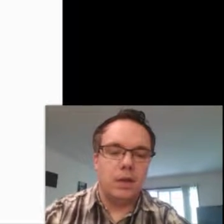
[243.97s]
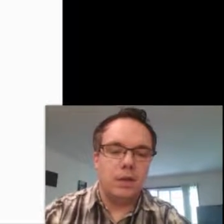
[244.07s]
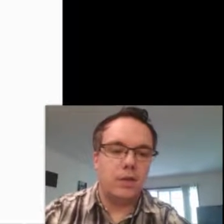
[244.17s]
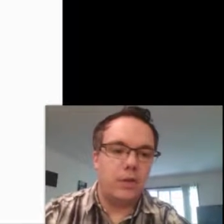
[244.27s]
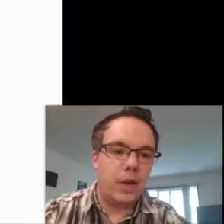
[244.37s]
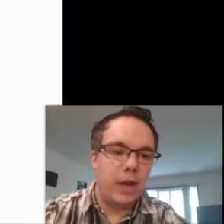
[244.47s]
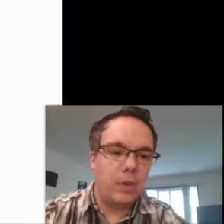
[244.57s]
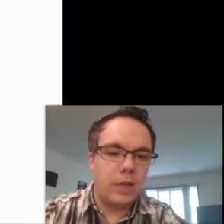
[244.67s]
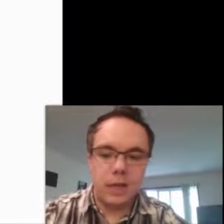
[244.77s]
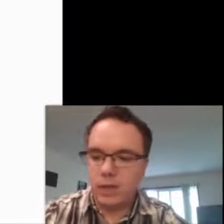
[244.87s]
So now
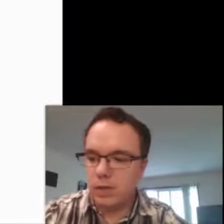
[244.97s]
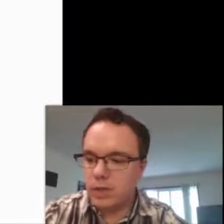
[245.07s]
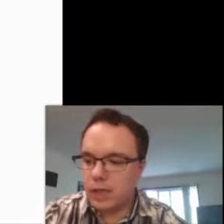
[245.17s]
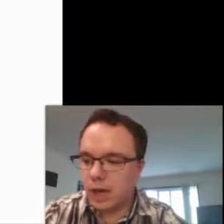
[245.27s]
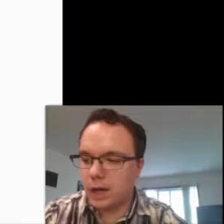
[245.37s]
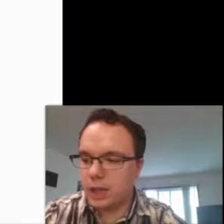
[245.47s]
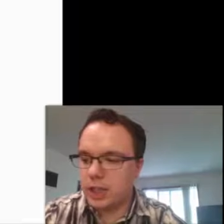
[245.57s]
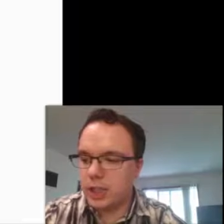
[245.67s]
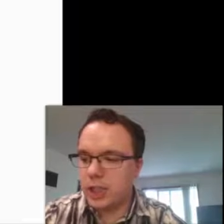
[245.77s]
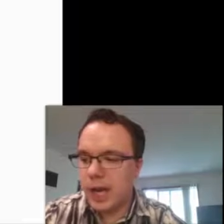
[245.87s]
we can use our
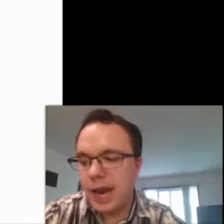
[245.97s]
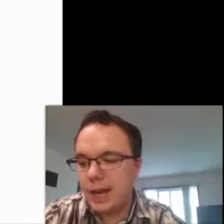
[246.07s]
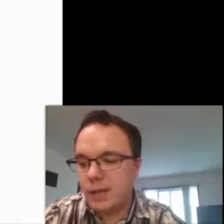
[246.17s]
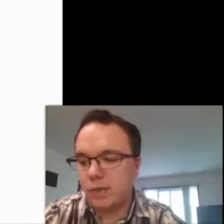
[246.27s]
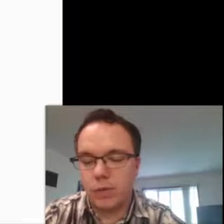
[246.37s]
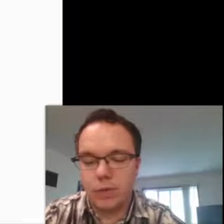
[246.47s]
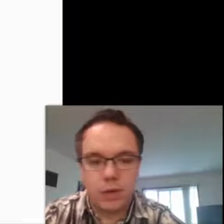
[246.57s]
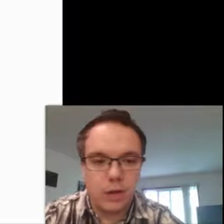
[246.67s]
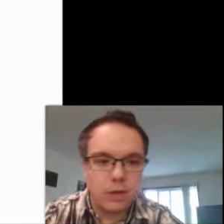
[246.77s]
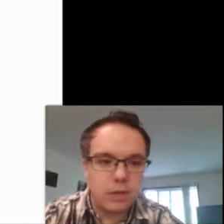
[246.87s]
chain
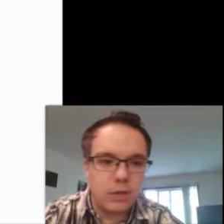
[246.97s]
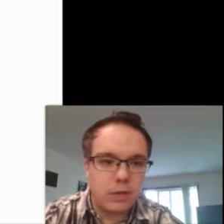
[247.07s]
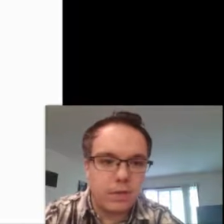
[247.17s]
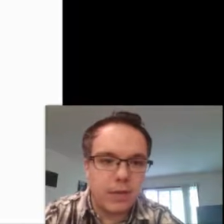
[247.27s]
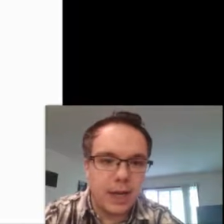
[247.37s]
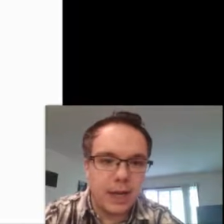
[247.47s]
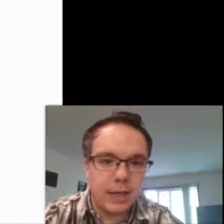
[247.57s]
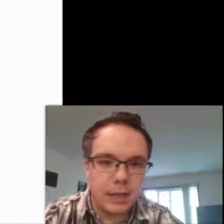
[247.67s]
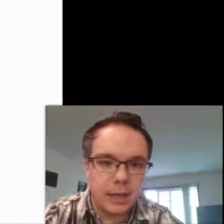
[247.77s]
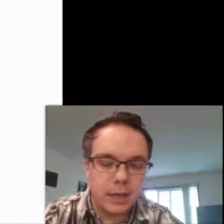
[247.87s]
rule to
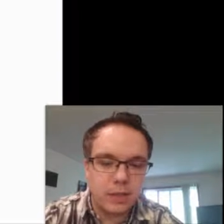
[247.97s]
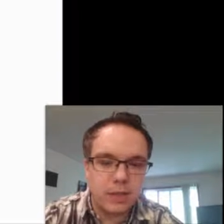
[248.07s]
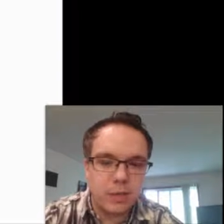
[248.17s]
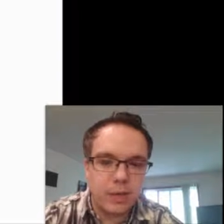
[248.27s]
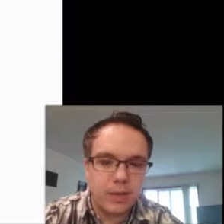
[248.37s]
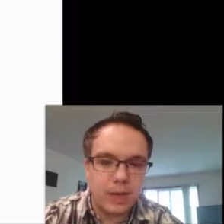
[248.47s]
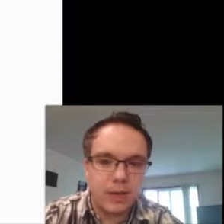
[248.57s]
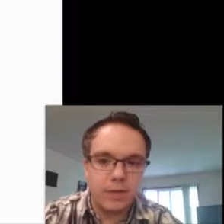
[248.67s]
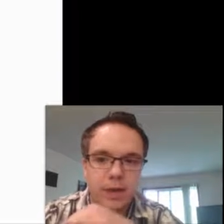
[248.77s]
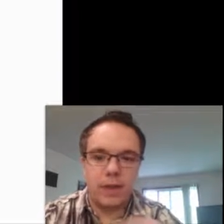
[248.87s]
find the
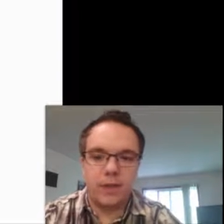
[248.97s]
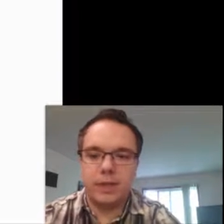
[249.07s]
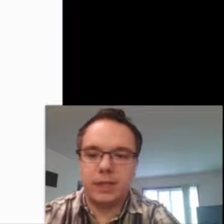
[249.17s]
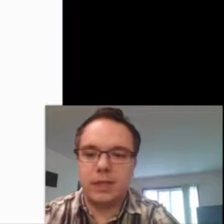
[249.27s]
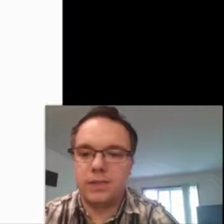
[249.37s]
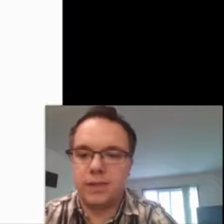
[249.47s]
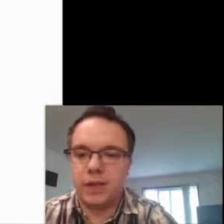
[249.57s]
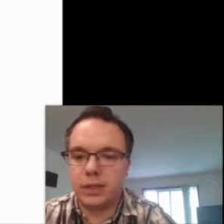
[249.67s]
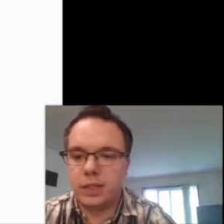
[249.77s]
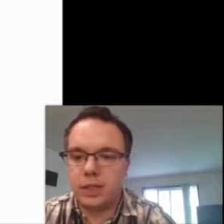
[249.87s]
derivative of this
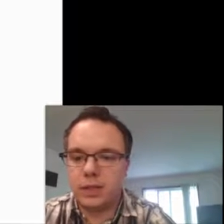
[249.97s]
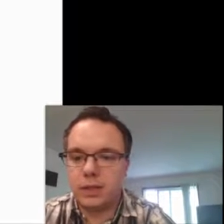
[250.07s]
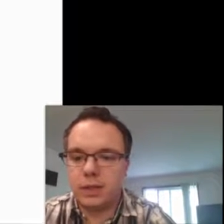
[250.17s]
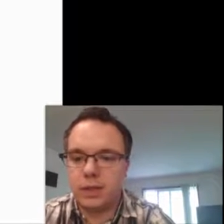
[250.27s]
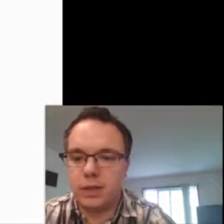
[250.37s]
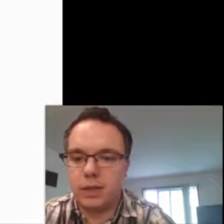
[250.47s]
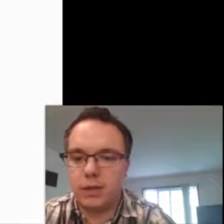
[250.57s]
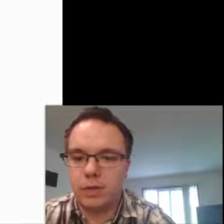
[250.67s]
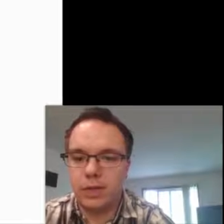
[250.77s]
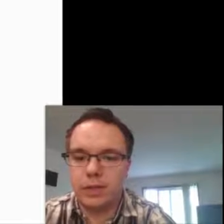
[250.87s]
function.
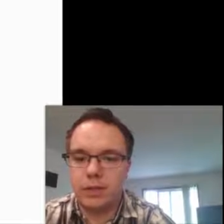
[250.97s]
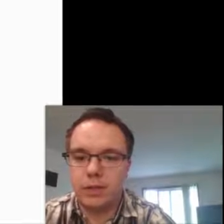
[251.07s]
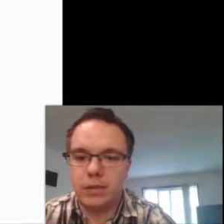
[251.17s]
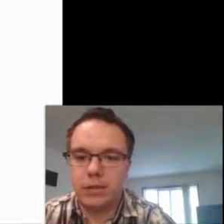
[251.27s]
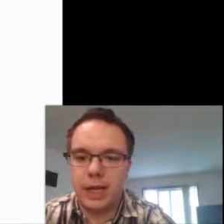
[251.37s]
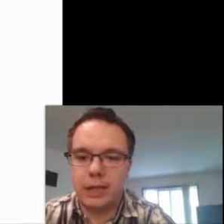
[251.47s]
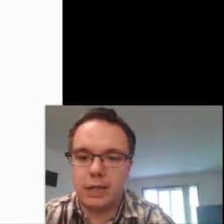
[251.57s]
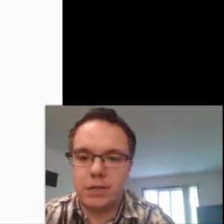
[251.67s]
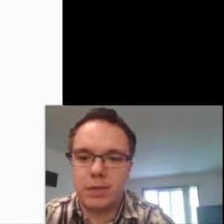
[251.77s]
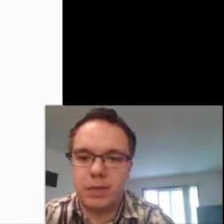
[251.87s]
So let's do that.
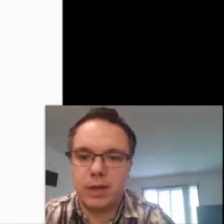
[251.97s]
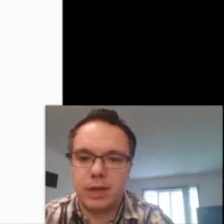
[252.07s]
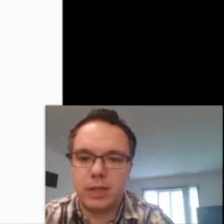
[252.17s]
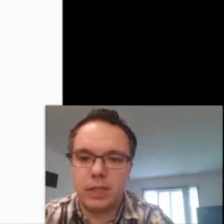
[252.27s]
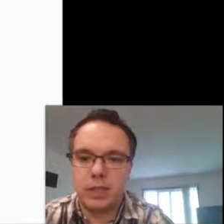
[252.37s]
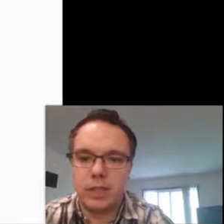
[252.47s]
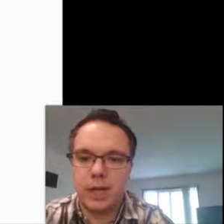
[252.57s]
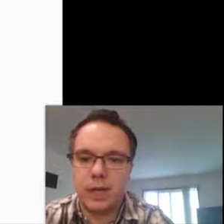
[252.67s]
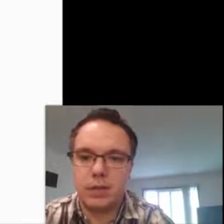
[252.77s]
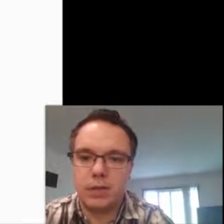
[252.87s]
So remember, our
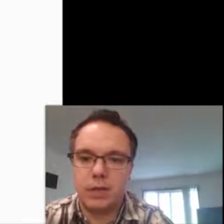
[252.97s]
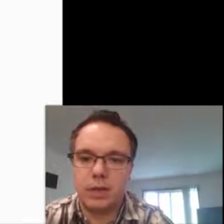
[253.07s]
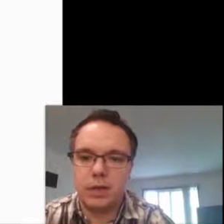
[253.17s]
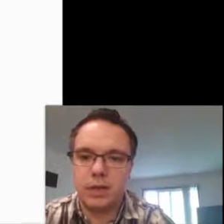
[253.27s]
chain rule